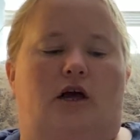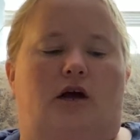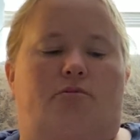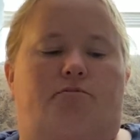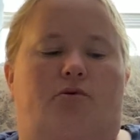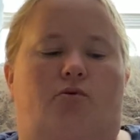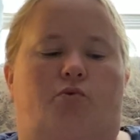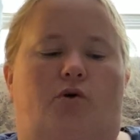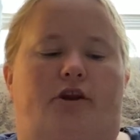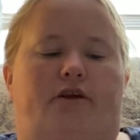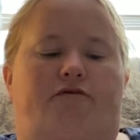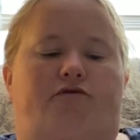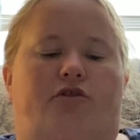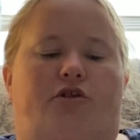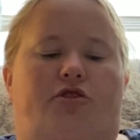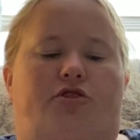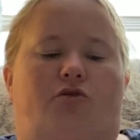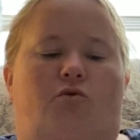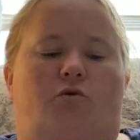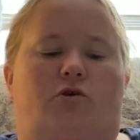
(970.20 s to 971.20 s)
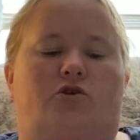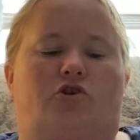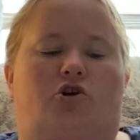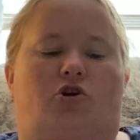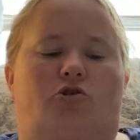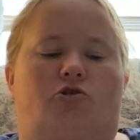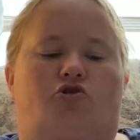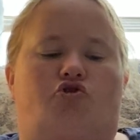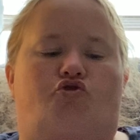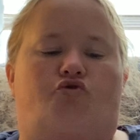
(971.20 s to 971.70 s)
But what if the thorns
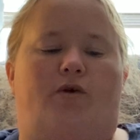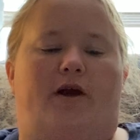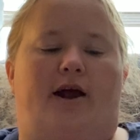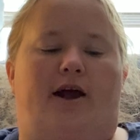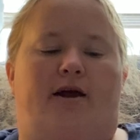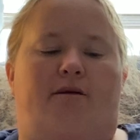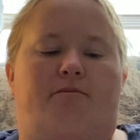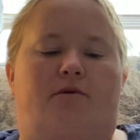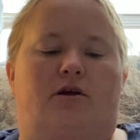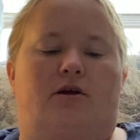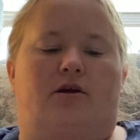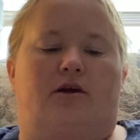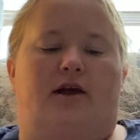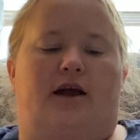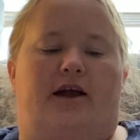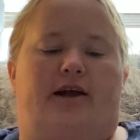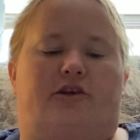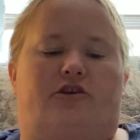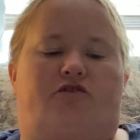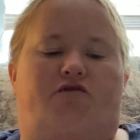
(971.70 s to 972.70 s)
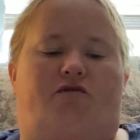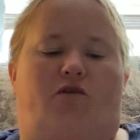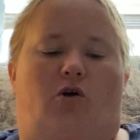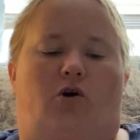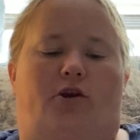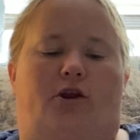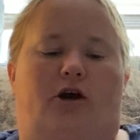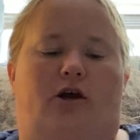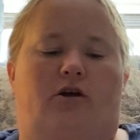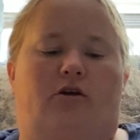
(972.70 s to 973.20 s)
are a trap? asked
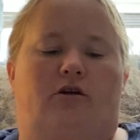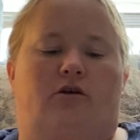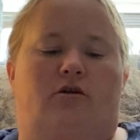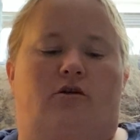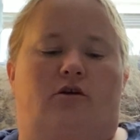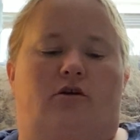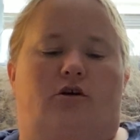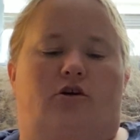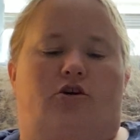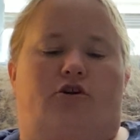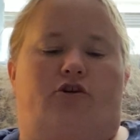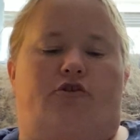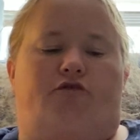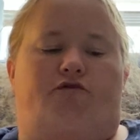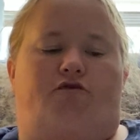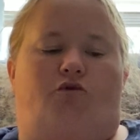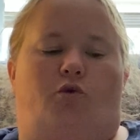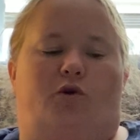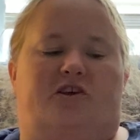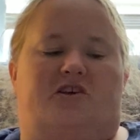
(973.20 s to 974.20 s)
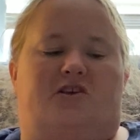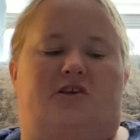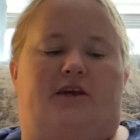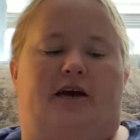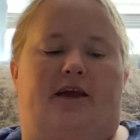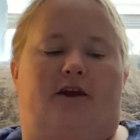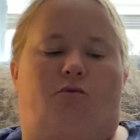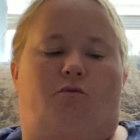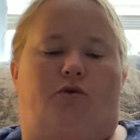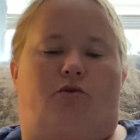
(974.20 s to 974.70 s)
Fauna, her voice
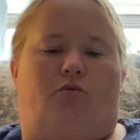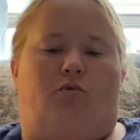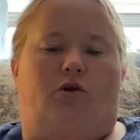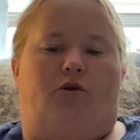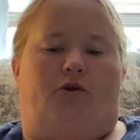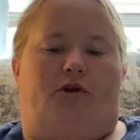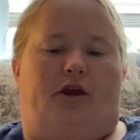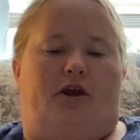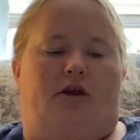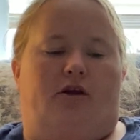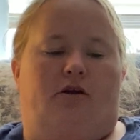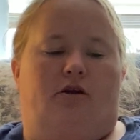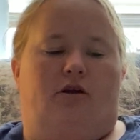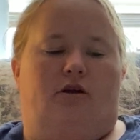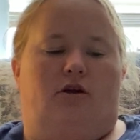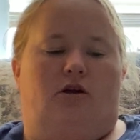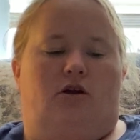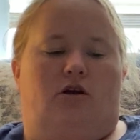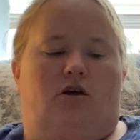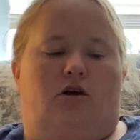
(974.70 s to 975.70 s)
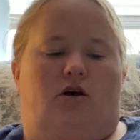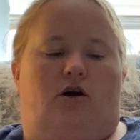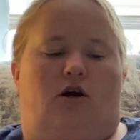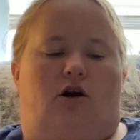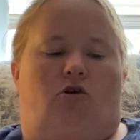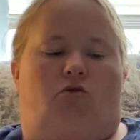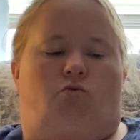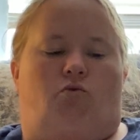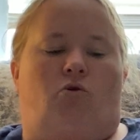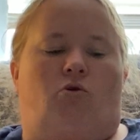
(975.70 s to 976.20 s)
tight with worry.
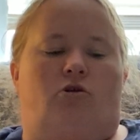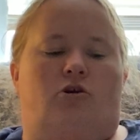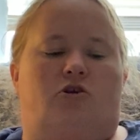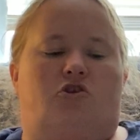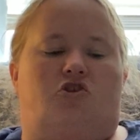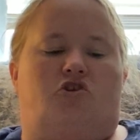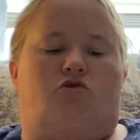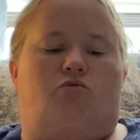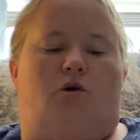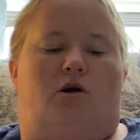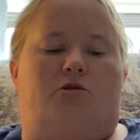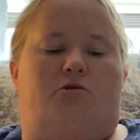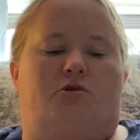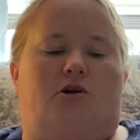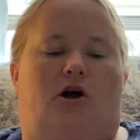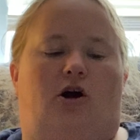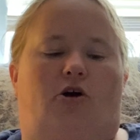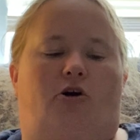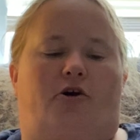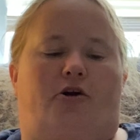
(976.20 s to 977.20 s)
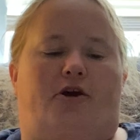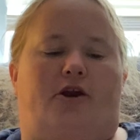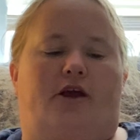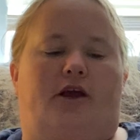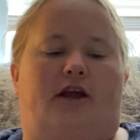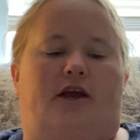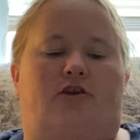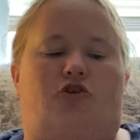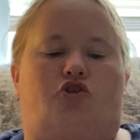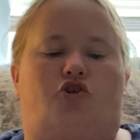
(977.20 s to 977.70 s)
Aurora swallowed hard
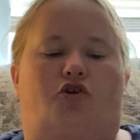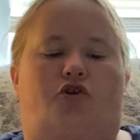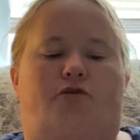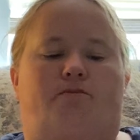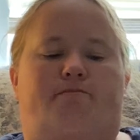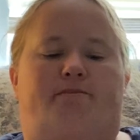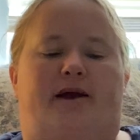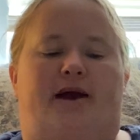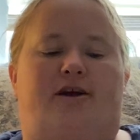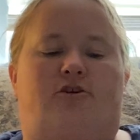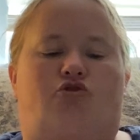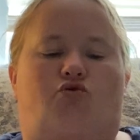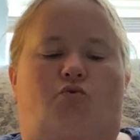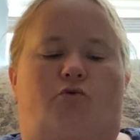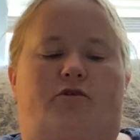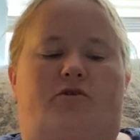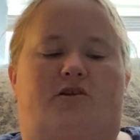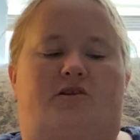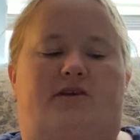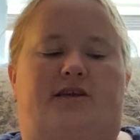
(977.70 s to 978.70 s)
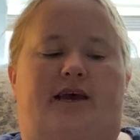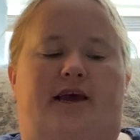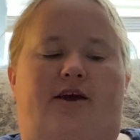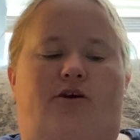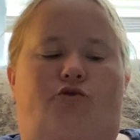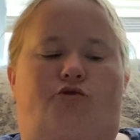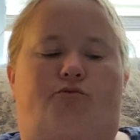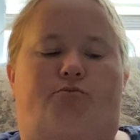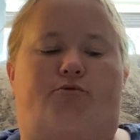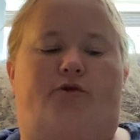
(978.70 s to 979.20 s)
and turned back toward the
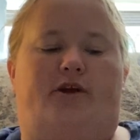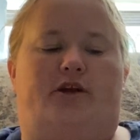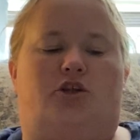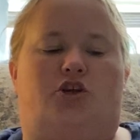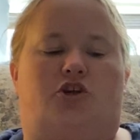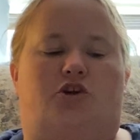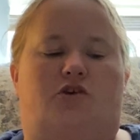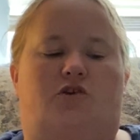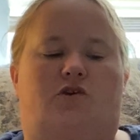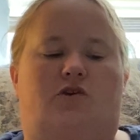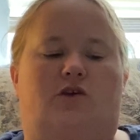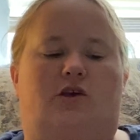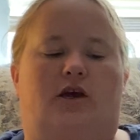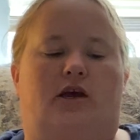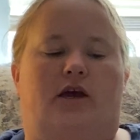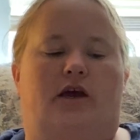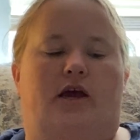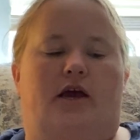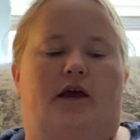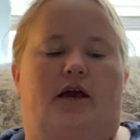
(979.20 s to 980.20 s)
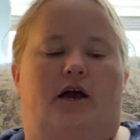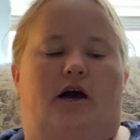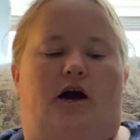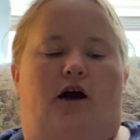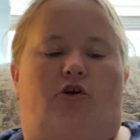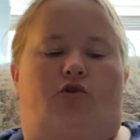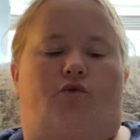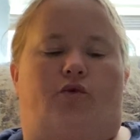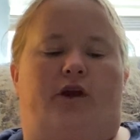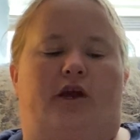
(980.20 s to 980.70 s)
tangled branches.
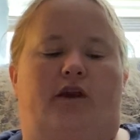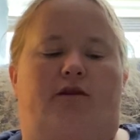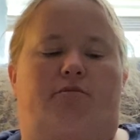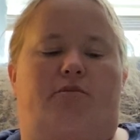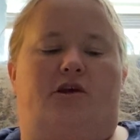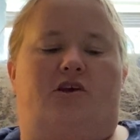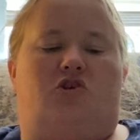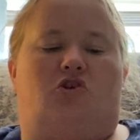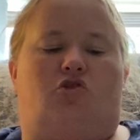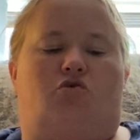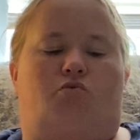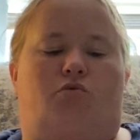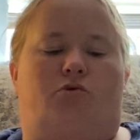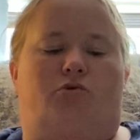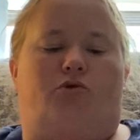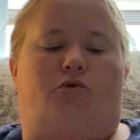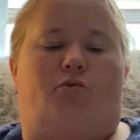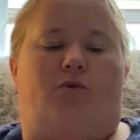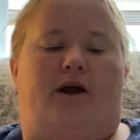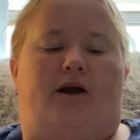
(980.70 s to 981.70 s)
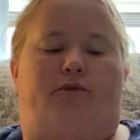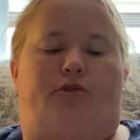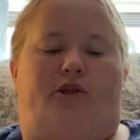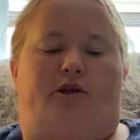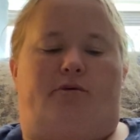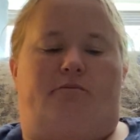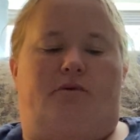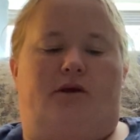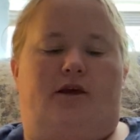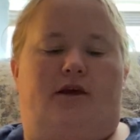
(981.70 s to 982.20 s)
A green mist swirled around
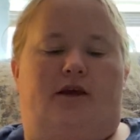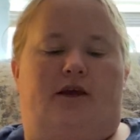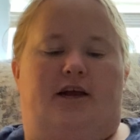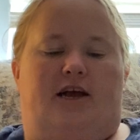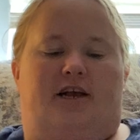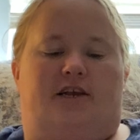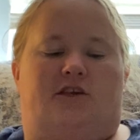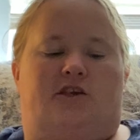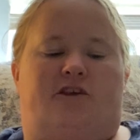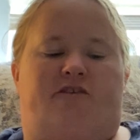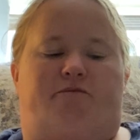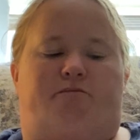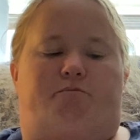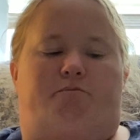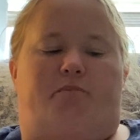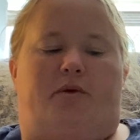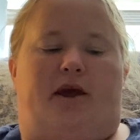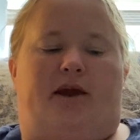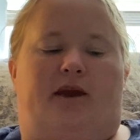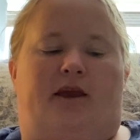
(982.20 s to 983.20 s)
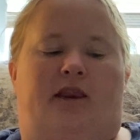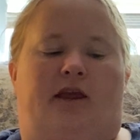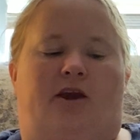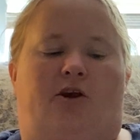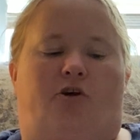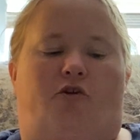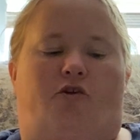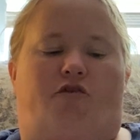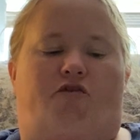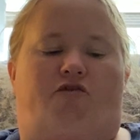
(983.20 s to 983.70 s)
them, as if beckoning
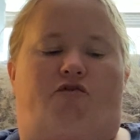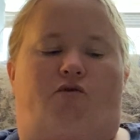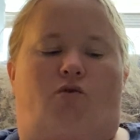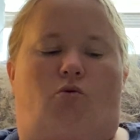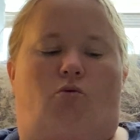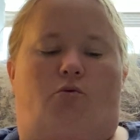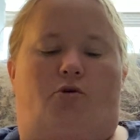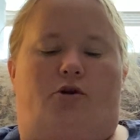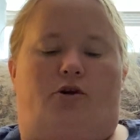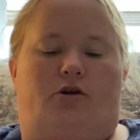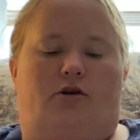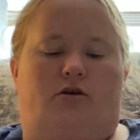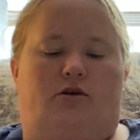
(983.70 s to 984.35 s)
her forward.